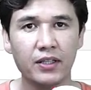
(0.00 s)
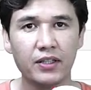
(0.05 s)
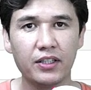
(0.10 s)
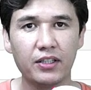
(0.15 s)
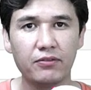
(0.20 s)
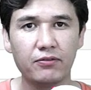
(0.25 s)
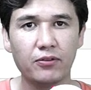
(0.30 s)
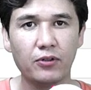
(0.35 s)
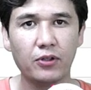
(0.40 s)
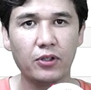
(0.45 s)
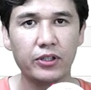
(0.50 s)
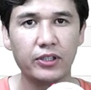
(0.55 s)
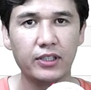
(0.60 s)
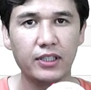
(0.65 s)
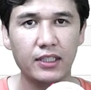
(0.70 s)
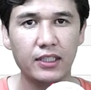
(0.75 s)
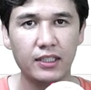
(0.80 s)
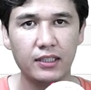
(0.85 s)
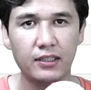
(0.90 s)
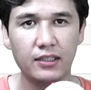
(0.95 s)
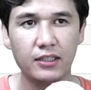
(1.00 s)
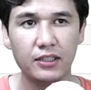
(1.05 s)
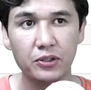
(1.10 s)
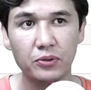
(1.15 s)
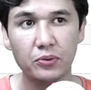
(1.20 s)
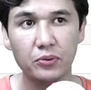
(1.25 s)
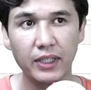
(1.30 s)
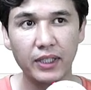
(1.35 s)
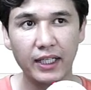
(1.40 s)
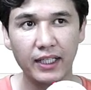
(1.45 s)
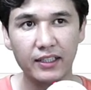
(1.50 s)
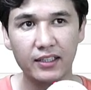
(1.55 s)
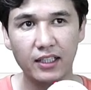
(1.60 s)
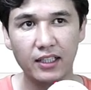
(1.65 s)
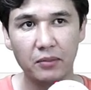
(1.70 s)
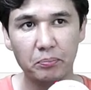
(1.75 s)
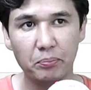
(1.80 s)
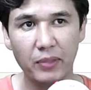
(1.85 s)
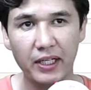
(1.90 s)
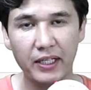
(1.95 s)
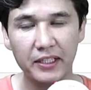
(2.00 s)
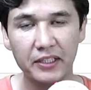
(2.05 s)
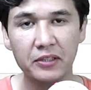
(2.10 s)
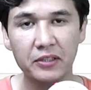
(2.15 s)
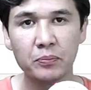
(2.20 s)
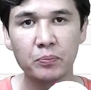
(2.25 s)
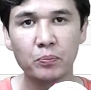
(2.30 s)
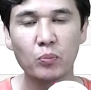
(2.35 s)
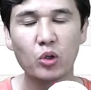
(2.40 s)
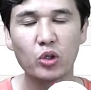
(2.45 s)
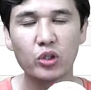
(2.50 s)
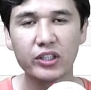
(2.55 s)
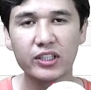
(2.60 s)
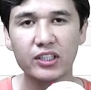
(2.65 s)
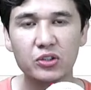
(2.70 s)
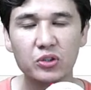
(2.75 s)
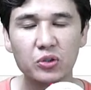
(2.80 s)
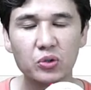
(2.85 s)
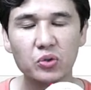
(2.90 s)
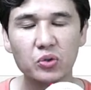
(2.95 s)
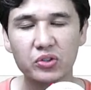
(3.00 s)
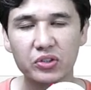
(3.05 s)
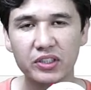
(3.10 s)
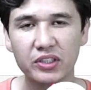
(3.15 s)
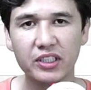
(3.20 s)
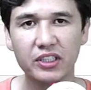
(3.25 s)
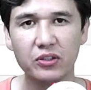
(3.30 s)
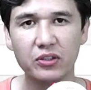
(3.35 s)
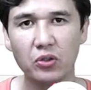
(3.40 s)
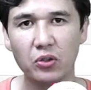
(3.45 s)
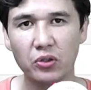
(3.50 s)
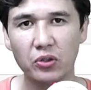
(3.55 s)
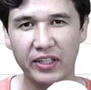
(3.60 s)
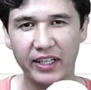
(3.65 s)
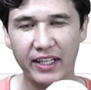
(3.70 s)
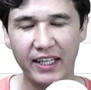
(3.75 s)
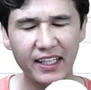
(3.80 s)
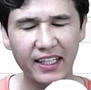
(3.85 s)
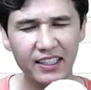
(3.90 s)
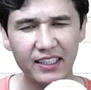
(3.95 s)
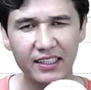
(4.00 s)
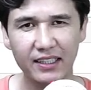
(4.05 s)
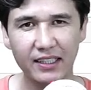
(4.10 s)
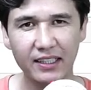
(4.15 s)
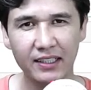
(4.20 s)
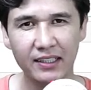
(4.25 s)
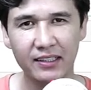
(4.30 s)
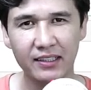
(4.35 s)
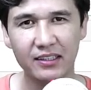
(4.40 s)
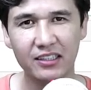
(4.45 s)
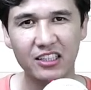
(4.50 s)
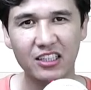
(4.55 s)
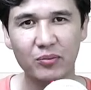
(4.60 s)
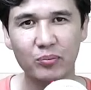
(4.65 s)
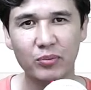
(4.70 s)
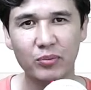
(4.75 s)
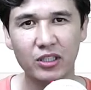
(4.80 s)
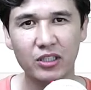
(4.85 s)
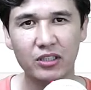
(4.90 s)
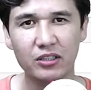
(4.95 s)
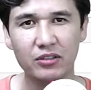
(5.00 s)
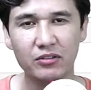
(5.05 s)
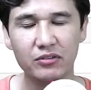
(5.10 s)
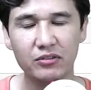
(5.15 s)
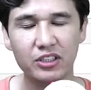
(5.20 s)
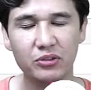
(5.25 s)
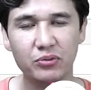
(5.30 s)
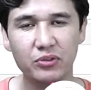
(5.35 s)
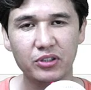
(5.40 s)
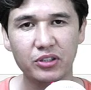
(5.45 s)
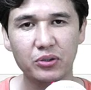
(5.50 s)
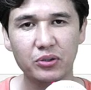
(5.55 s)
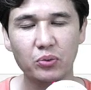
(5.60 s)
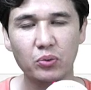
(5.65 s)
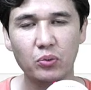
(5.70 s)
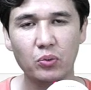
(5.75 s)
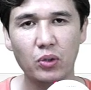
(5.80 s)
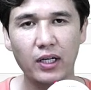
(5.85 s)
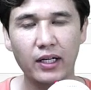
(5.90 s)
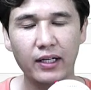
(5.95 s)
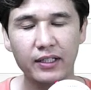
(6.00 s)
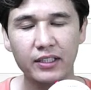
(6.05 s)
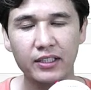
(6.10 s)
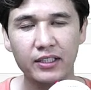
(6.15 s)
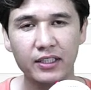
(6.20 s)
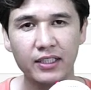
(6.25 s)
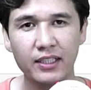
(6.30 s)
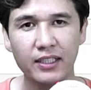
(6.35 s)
Therefore you can combine more than 2, 3 or any number which you want,